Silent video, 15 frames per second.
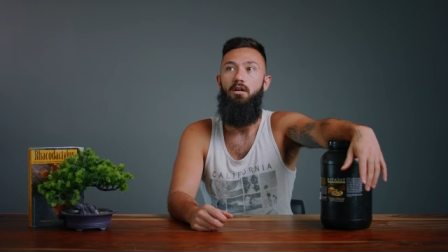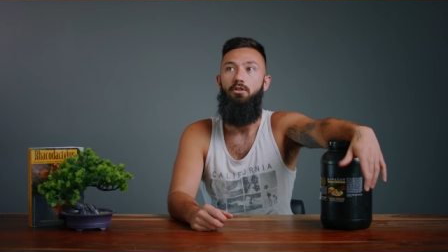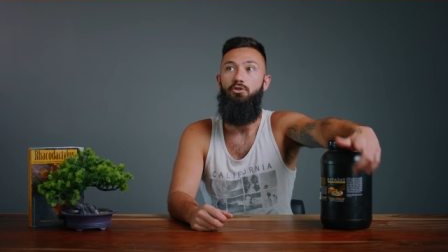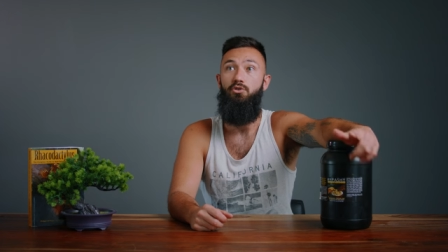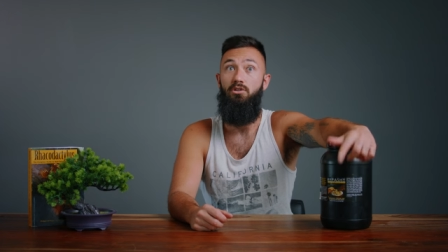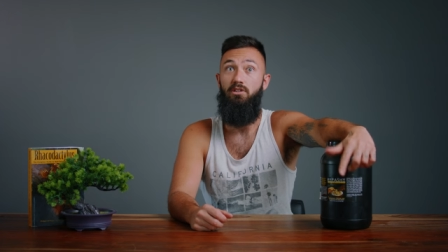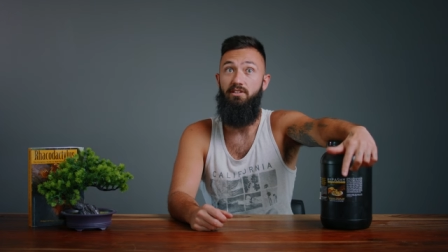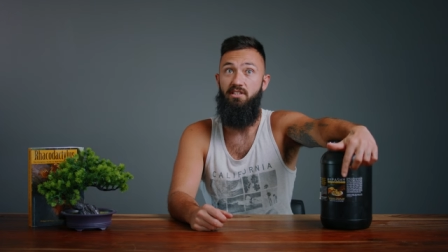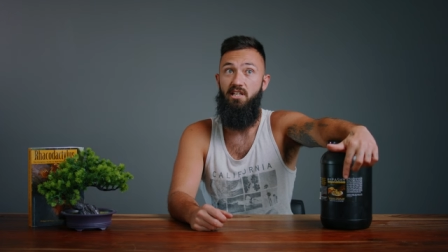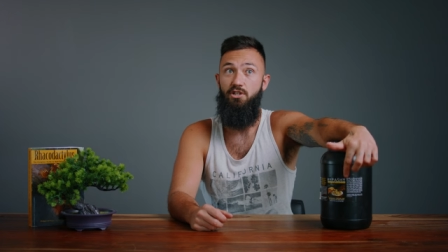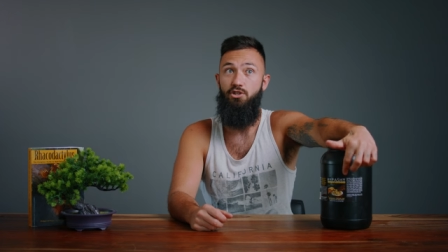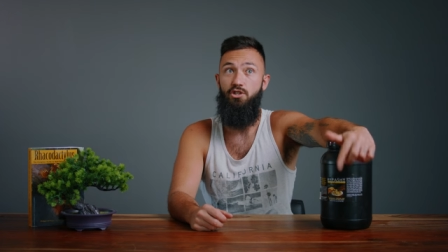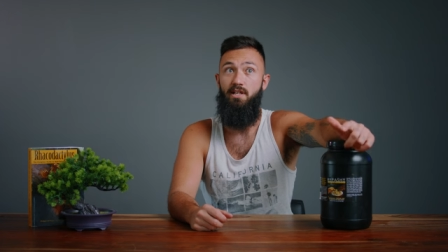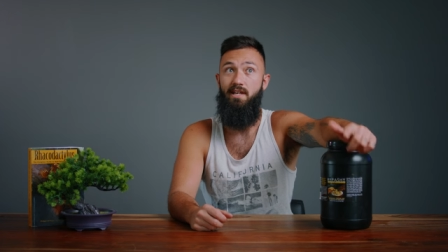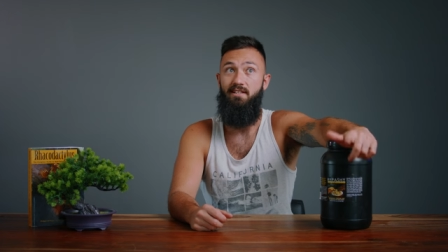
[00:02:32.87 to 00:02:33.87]

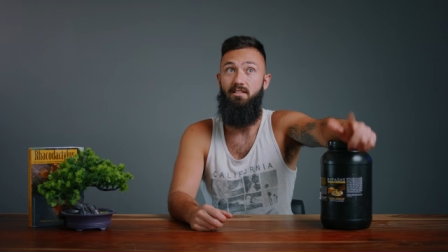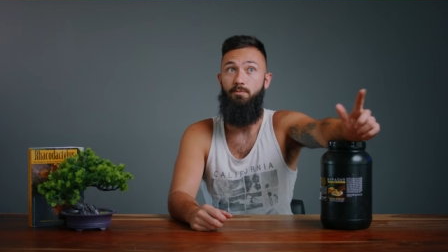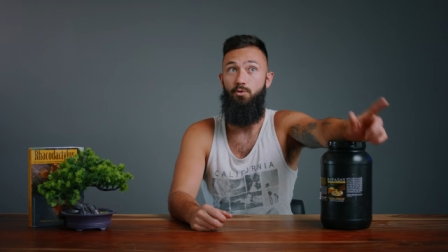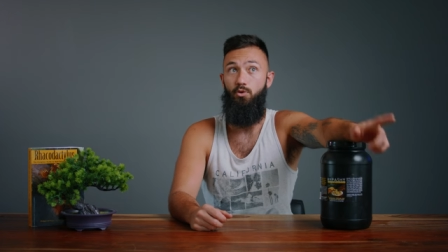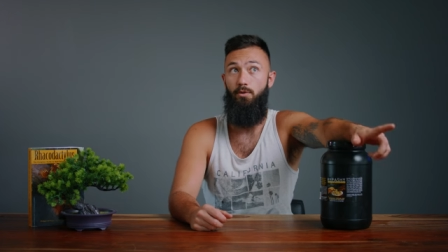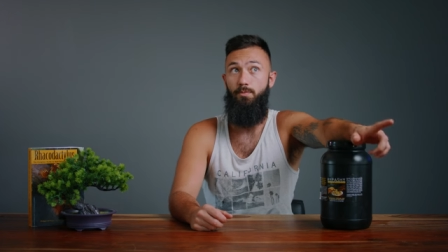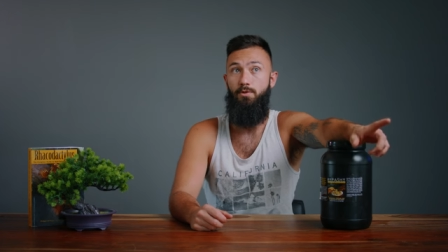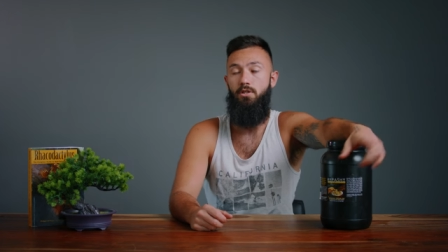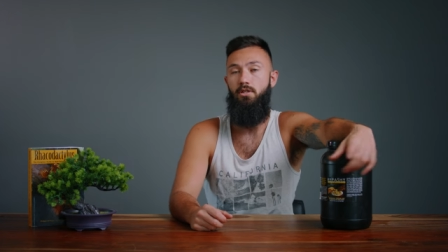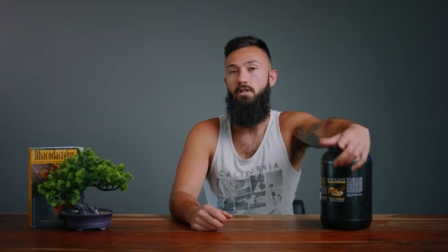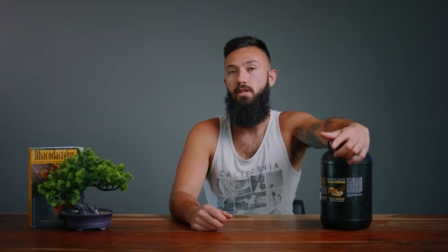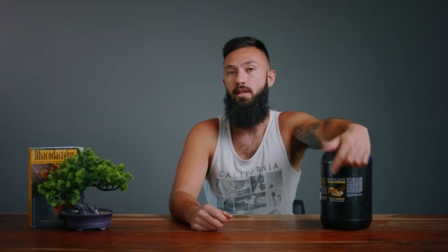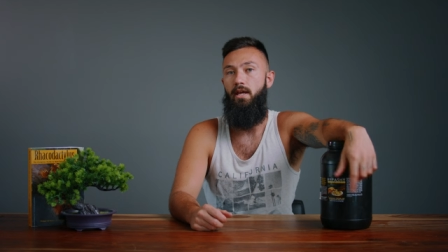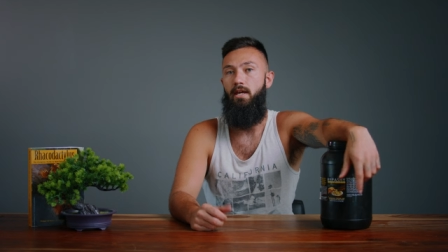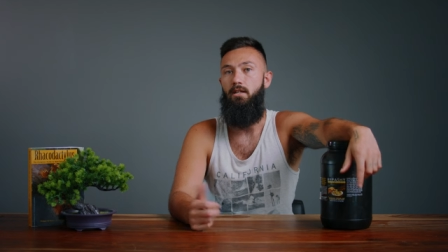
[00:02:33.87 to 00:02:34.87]
utilization and absorption
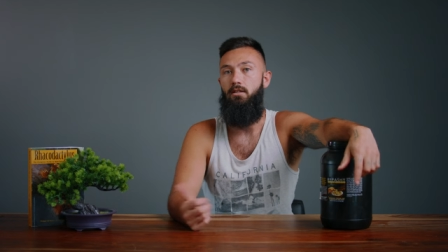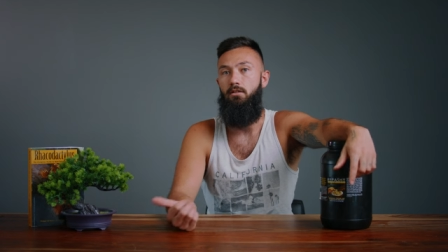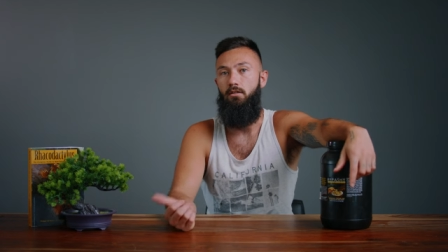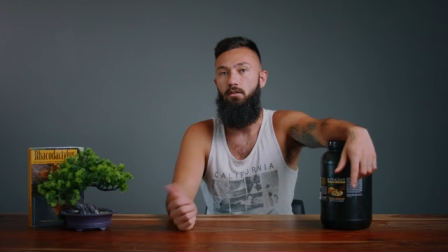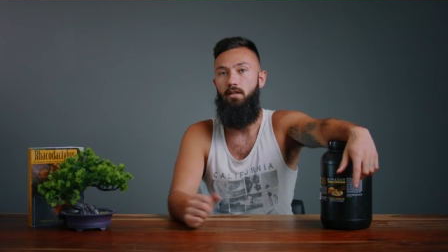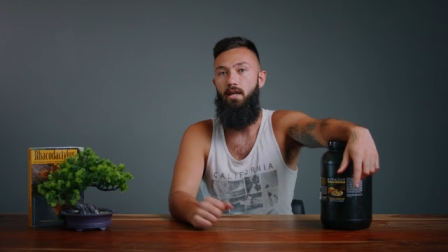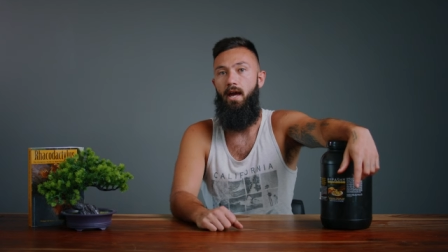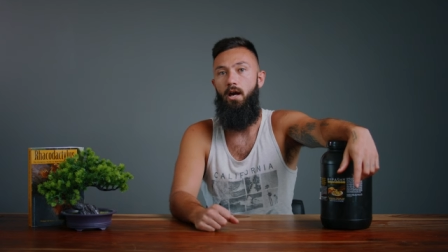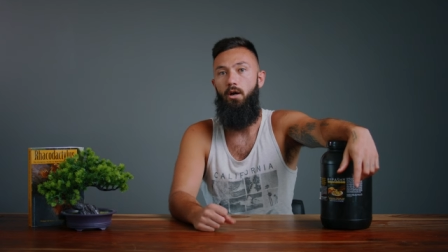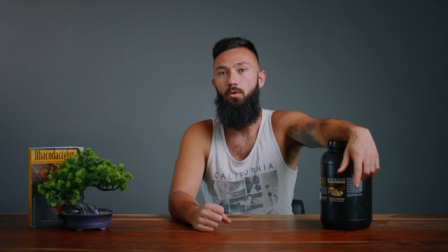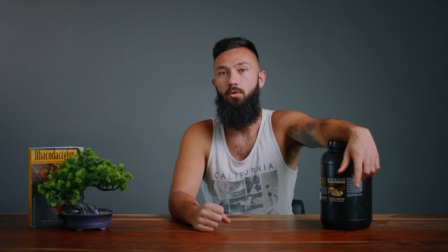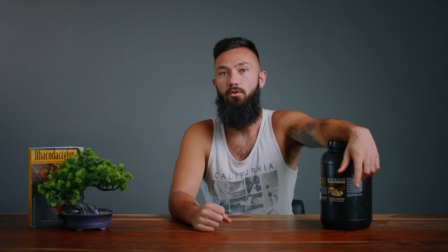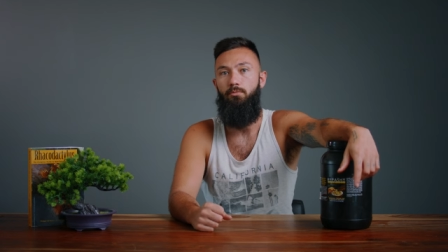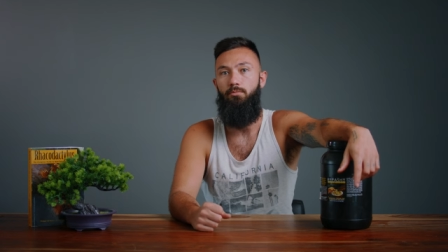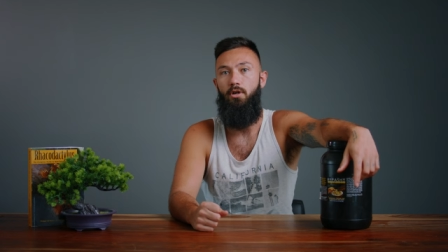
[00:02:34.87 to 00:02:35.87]
than cow
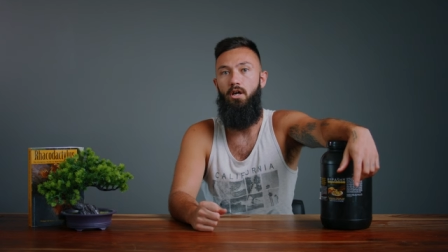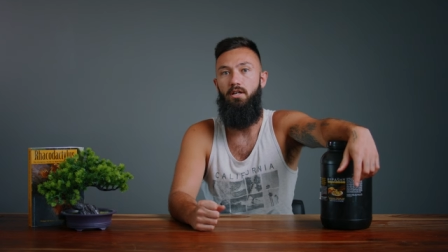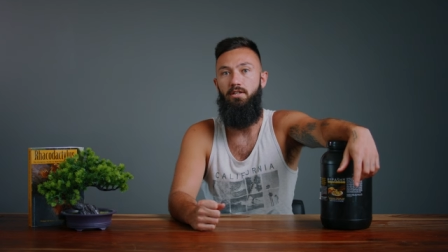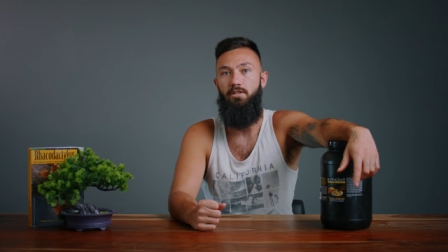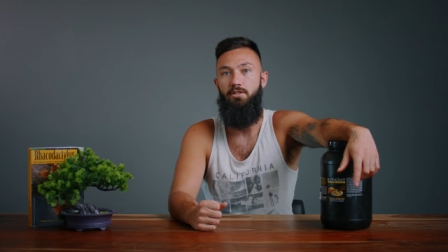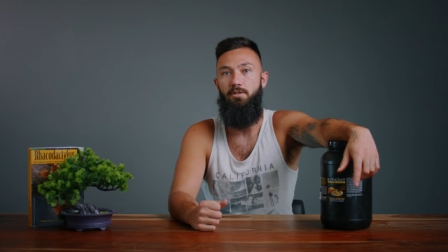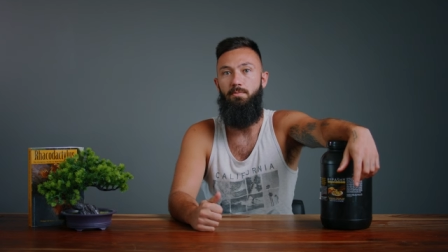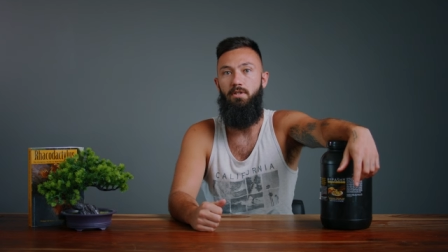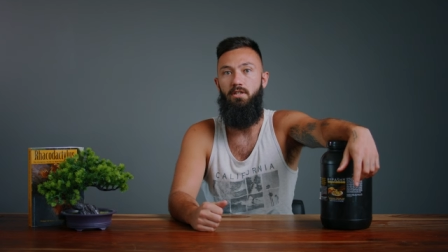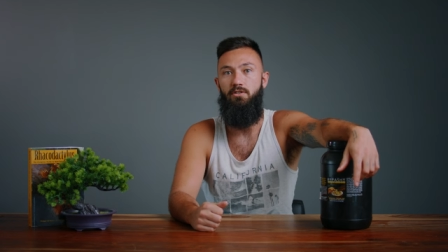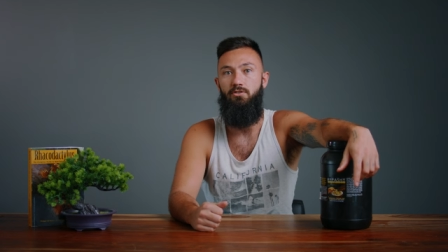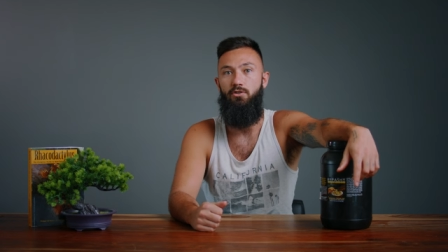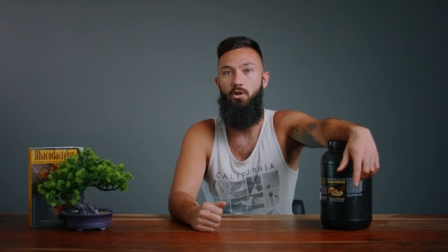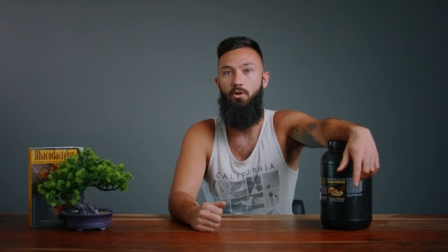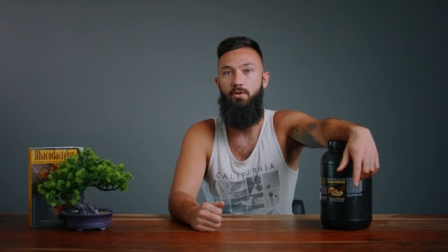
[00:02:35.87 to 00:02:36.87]
products
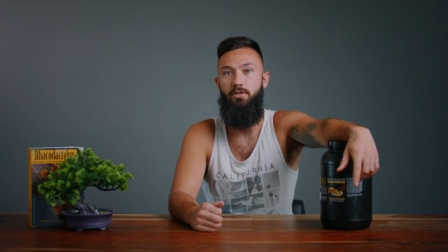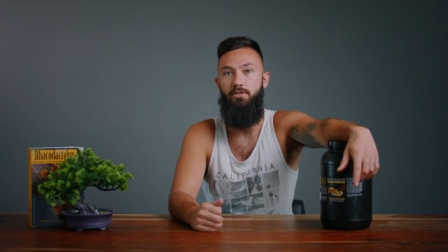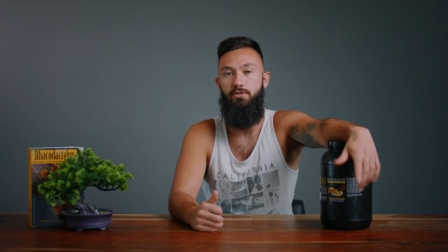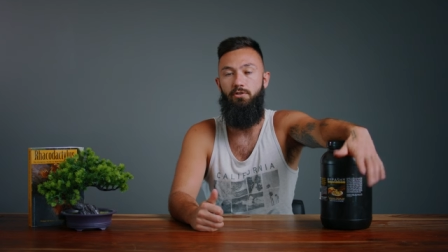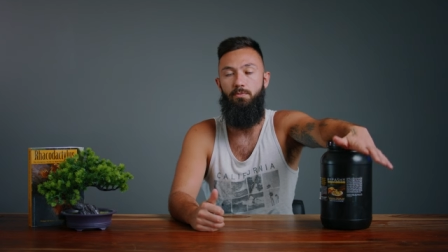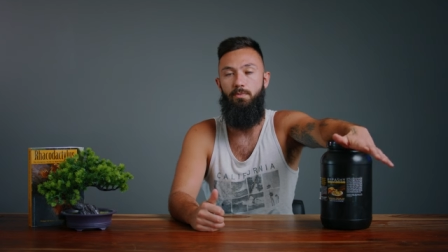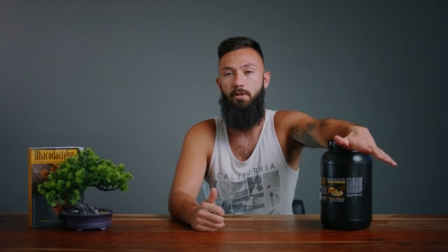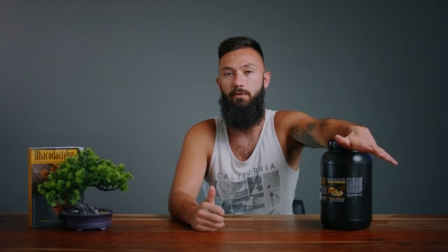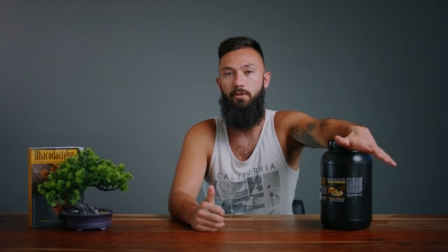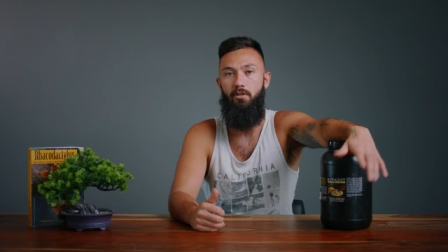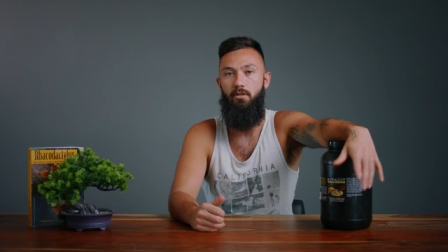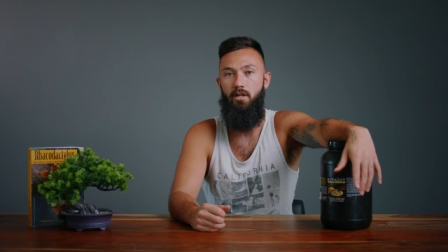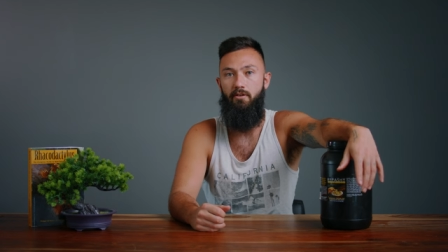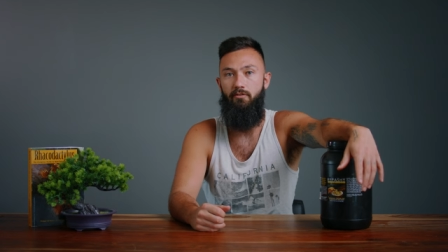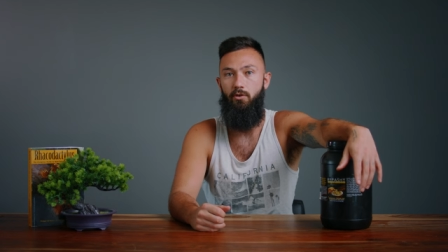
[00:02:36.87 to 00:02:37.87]
because goat is superior
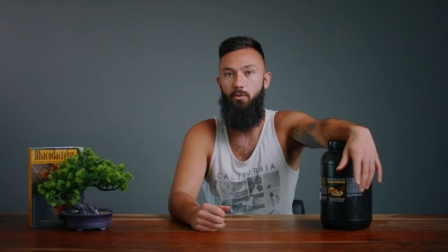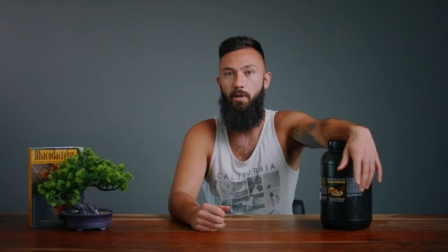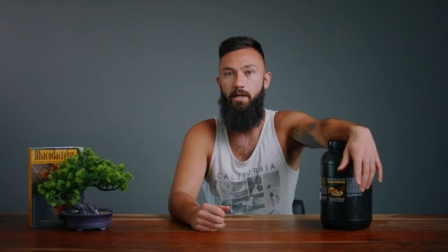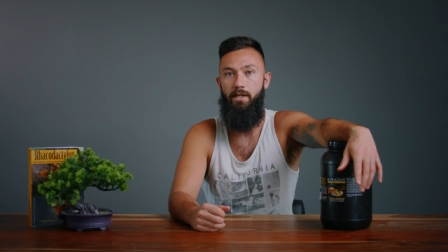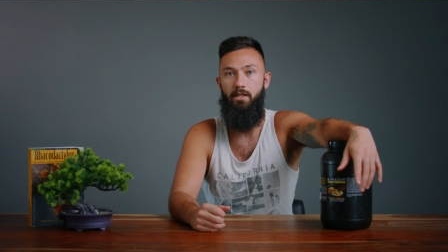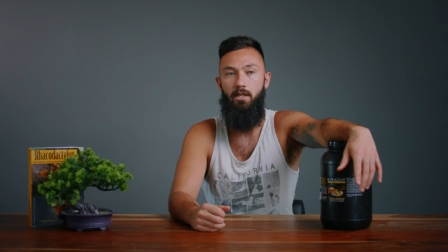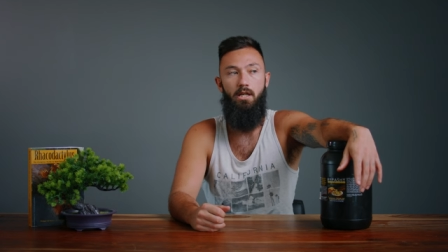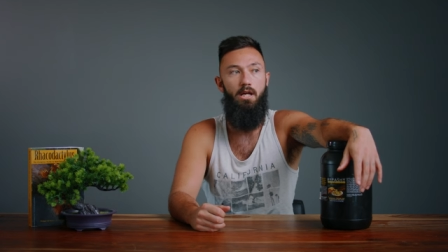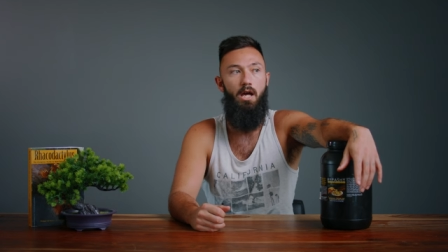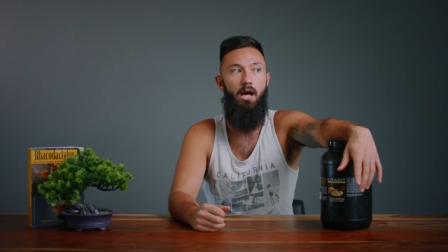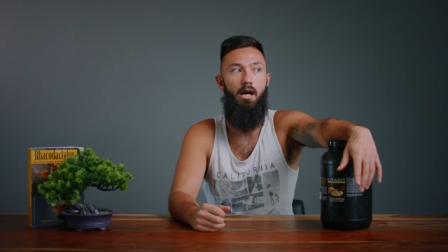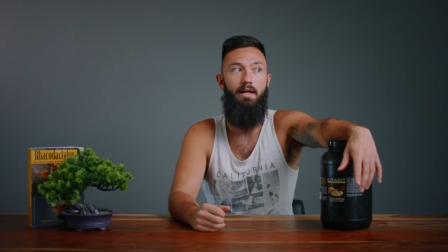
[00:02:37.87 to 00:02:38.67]
in every way uh,